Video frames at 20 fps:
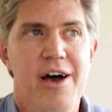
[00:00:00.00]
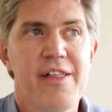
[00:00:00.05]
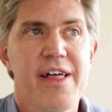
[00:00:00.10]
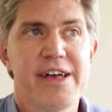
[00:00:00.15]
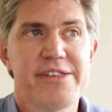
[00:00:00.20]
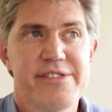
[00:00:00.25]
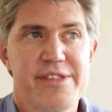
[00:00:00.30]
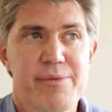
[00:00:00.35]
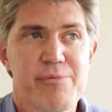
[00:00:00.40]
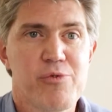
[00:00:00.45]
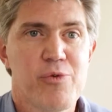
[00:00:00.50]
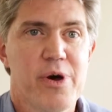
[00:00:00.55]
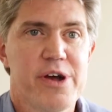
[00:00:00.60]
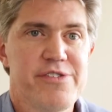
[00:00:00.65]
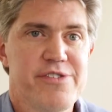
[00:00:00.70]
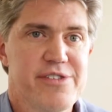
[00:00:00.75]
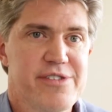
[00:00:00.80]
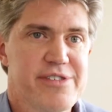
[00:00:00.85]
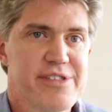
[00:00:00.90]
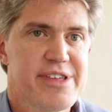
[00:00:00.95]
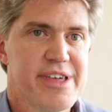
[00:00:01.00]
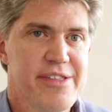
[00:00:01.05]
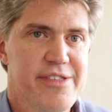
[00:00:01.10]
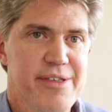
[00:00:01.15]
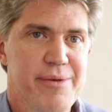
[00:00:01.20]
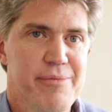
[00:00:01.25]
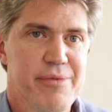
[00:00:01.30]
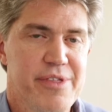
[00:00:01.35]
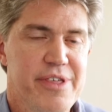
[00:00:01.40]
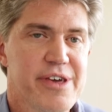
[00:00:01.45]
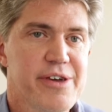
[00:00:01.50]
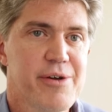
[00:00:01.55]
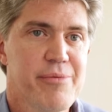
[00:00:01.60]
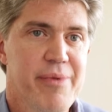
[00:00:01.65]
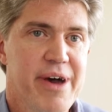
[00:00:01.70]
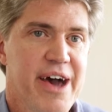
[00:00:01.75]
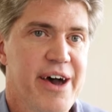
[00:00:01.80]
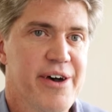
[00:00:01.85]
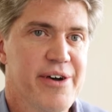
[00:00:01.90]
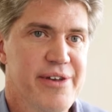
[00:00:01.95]
I'll ask them questions to get them to think
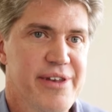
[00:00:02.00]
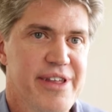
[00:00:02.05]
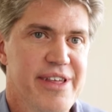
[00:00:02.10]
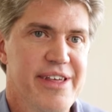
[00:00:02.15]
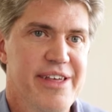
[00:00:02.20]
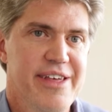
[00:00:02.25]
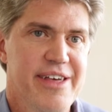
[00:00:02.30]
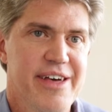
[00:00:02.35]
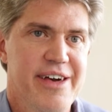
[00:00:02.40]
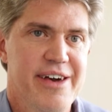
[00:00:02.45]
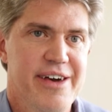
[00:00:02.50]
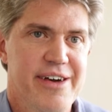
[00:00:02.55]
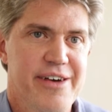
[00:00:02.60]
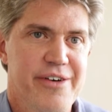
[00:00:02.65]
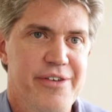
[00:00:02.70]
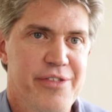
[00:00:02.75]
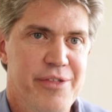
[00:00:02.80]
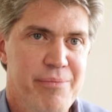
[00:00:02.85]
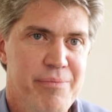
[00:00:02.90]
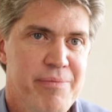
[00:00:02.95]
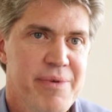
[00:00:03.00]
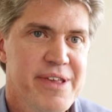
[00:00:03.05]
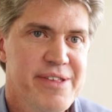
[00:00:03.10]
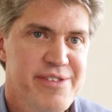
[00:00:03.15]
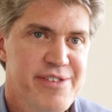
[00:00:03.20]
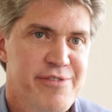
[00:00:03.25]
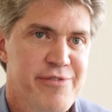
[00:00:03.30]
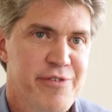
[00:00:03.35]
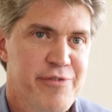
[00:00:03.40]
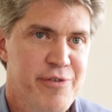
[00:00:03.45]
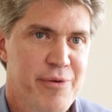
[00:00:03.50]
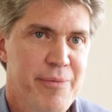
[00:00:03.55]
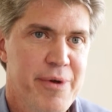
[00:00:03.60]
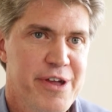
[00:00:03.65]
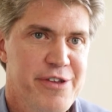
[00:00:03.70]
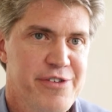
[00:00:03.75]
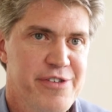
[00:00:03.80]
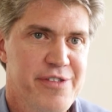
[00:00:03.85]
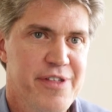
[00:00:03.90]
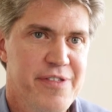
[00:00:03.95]
about the pieces of
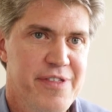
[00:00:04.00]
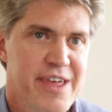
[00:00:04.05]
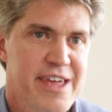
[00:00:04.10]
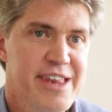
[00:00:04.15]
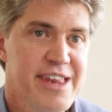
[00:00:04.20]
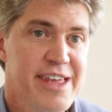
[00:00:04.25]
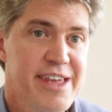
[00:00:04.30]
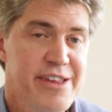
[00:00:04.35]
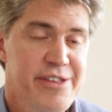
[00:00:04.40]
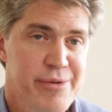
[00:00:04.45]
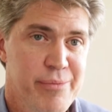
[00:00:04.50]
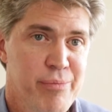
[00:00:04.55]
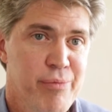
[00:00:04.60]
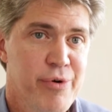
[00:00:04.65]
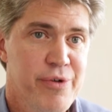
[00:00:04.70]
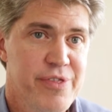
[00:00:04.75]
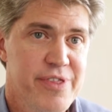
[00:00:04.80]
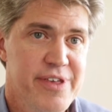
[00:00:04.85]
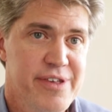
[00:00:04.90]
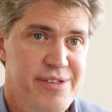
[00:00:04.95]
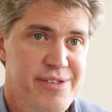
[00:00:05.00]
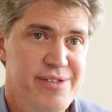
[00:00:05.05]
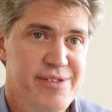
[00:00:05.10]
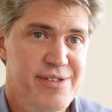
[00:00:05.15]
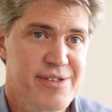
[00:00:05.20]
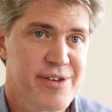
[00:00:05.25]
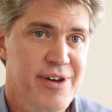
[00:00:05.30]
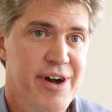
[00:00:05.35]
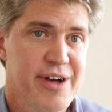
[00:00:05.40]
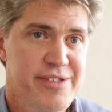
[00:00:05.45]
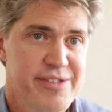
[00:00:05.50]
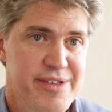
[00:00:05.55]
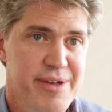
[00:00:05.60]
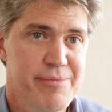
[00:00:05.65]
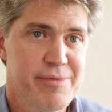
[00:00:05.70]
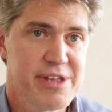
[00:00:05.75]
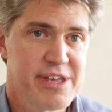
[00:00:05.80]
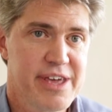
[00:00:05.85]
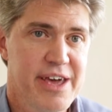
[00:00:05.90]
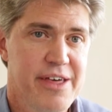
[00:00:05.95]
information that they need to put this
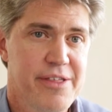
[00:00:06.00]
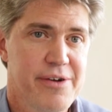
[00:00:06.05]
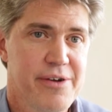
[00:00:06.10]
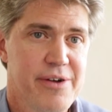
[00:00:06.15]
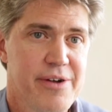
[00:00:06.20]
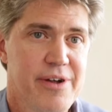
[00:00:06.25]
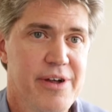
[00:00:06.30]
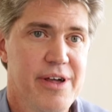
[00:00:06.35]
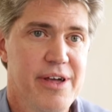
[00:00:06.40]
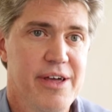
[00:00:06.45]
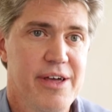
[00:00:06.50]
concept together,